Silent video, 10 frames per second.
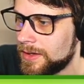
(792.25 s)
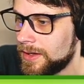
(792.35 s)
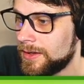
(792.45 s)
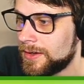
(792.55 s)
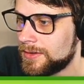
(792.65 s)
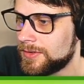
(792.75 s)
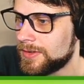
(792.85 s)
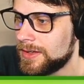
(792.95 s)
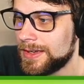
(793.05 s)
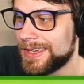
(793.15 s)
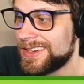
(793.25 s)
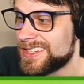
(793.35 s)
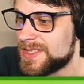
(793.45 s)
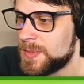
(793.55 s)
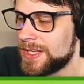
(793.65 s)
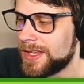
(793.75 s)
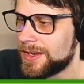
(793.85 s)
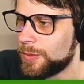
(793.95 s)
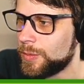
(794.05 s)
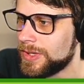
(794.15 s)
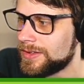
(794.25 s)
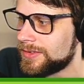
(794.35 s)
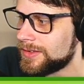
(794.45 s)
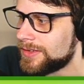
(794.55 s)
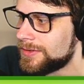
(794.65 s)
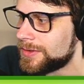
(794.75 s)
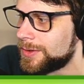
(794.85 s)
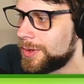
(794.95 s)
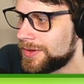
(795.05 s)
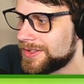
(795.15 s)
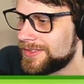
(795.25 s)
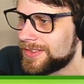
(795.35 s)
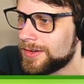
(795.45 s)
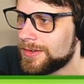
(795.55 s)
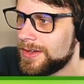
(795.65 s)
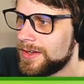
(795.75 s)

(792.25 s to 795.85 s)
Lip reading: I honestly, again, it's been like a week since I've recorded, so.